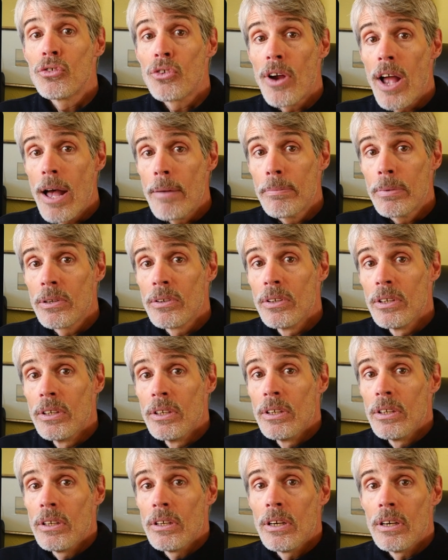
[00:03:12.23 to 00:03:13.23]
drop.
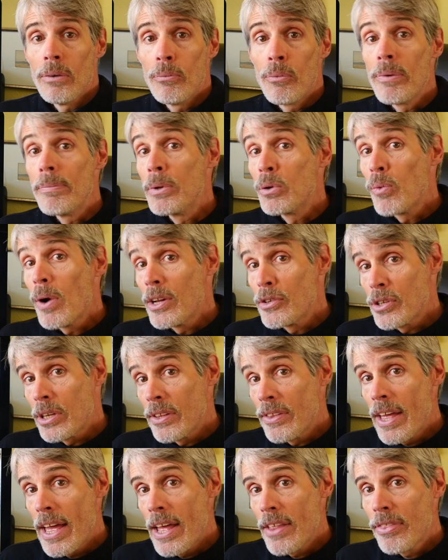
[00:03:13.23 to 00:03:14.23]
We've been
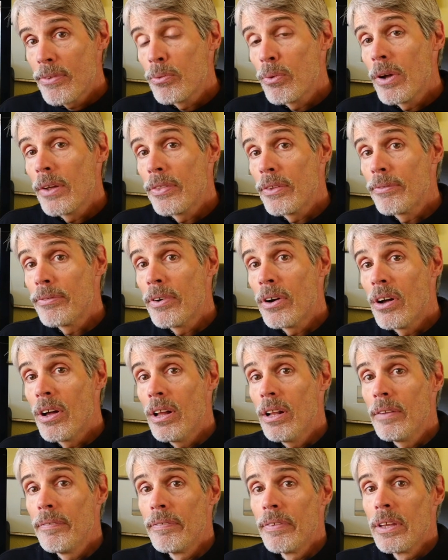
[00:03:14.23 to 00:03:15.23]
watching that throughout the
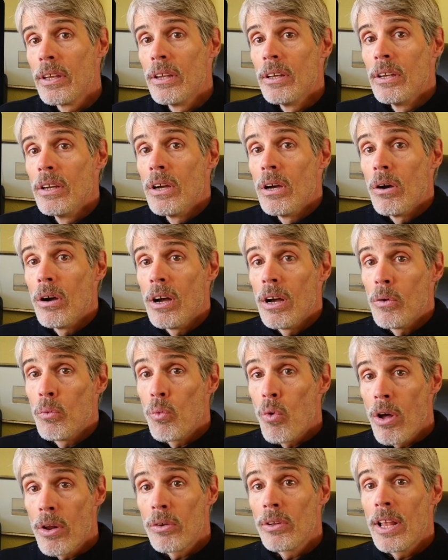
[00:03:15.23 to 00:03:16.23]
fall.
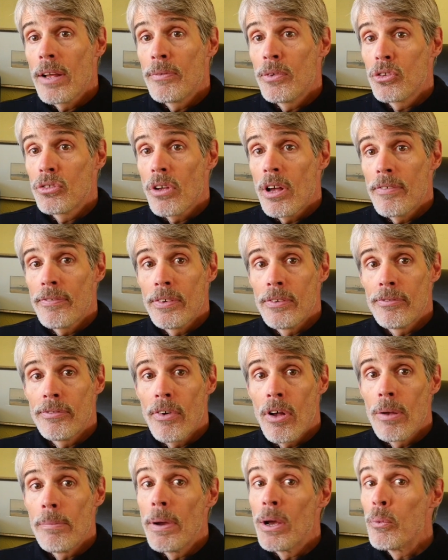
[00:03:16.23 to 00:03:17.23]
Water levels often
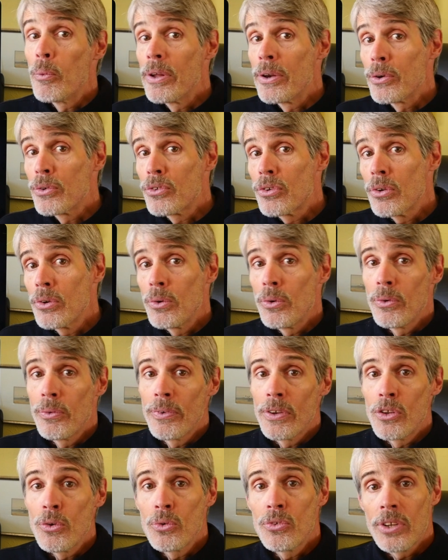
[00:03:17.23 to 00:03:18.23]
fall by winter too,
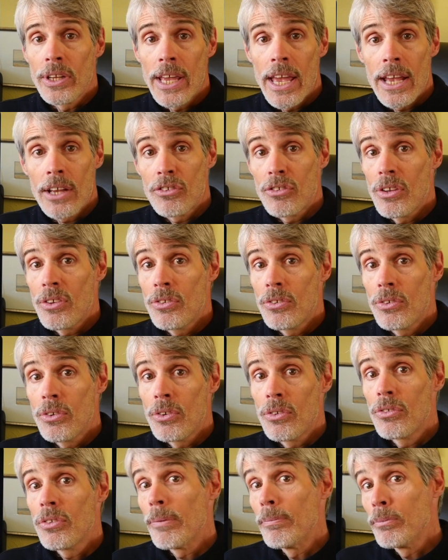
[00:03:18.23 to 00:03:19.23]
reducing access
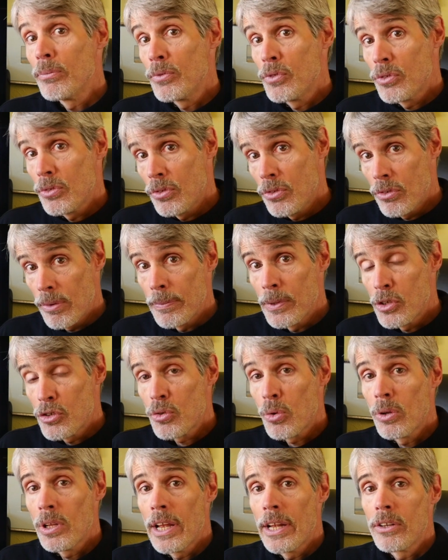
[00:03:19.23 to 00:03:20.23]
to some of the
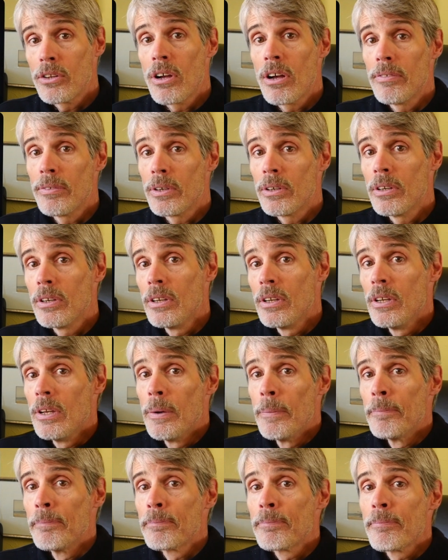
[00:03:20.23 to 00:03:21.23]
shoreline cover.
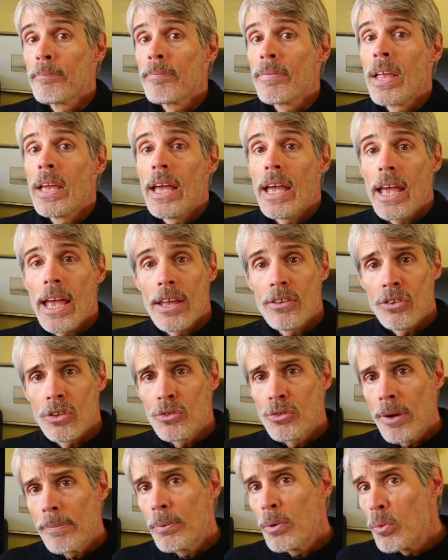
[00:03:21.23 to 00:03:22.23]
As a
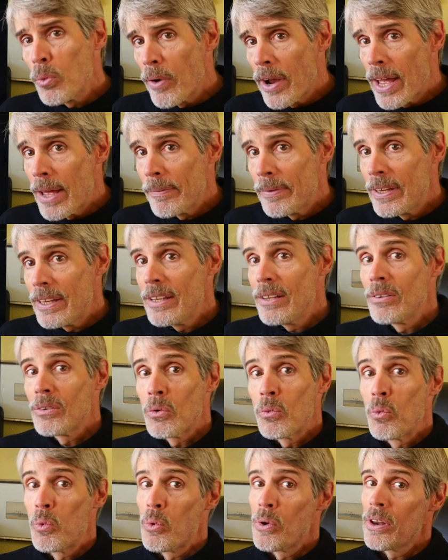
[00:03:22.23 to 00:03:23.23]
triple whammy,
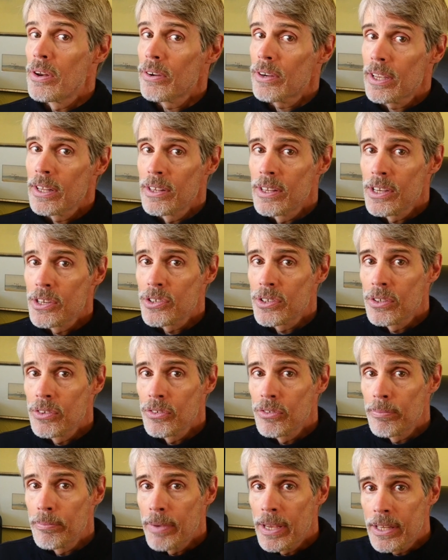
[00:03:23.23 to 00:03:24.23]
winter
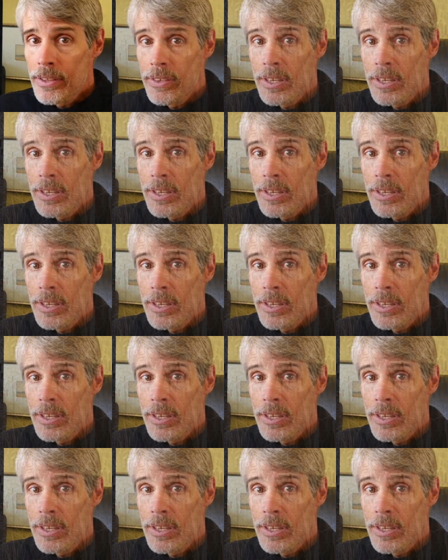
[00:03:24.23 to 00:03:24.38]
conditions make